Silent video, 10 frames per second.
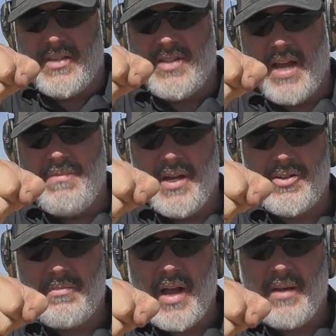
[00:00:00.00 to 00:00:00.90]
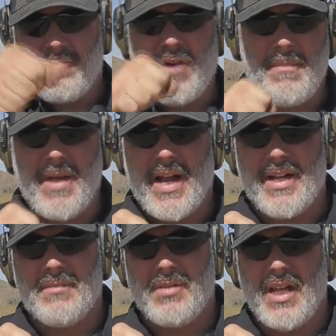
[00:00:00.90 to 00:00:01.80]
that sight picture back, right back
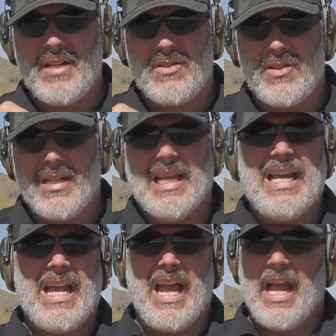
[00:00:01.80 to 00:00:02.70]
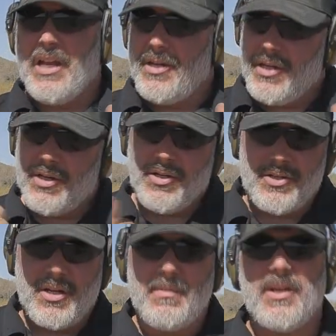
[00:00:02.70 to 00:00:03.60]
into place, and you
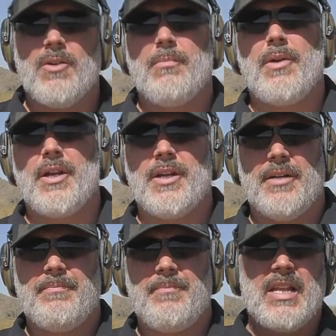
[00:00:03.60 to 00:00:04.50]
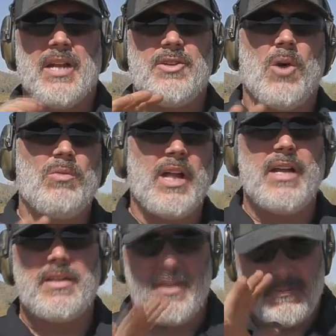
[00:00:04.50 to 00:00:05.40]
should be doing pretty good. Now don't
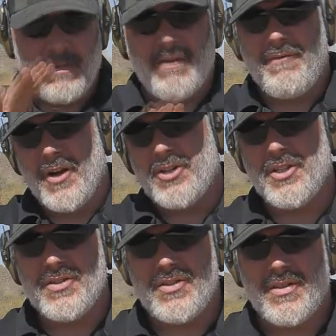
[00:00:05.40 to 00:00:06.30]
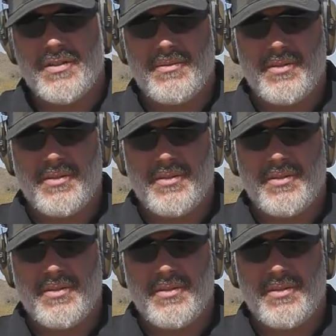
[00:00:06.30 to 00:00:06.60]
let malfunctions